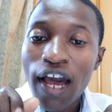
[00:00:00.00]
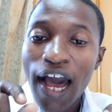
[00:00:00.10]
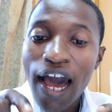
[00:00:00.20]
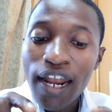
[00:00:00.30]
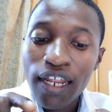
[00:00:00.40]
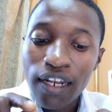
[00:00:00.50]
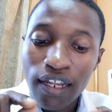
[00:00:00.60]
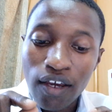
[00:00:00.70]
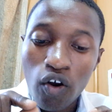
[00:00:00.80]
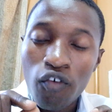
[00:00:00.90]

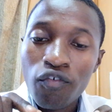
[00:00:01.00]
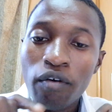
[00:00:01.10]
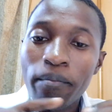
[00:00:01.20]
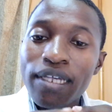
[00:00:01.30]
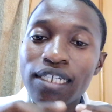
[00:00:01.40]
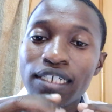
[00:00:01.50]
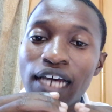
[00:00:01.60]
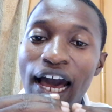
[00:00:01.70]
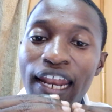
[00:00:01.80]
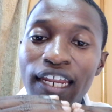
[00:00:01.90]
RNA, of messenger
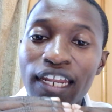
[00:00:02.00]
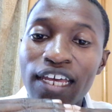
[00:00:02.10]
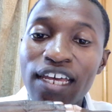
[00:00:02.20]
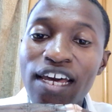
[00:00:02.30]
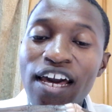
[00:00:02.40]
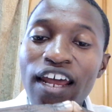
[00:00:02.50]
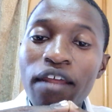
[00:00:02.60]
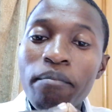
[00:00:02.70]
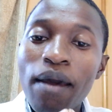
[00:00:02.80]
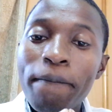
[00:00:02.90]
RNA,
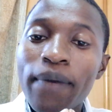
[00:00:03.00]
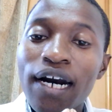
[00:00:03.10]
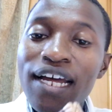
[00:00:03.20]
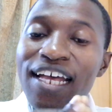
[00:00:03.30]
remember,